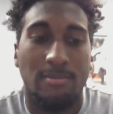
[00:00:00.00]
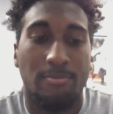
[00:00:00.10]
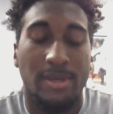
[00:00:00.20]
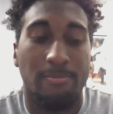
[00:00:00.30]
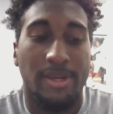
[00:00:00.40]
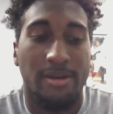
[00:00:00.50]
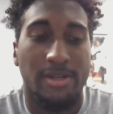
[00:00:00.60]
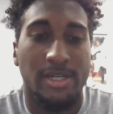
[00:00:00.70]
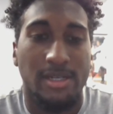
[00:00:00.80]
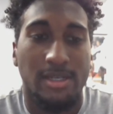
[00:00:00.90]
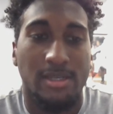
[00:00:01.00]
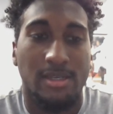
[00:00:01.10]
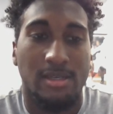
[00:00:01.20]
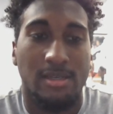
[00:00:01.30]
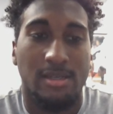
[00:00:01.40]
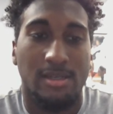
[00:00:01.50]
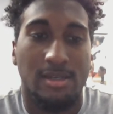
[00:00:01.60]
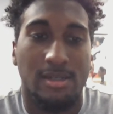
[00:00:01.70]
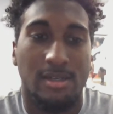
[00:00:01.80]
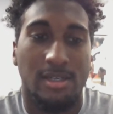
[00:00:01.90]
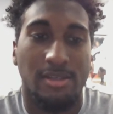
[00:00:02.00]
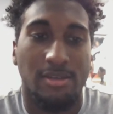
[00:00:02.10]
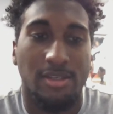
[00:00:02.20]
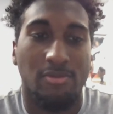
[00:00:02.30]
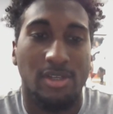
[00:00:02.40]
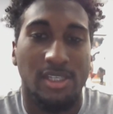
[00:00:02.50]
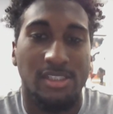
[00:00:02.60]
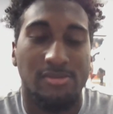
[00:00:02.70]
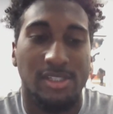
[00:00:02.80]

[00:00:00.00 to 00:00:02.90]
Ben Perry, he's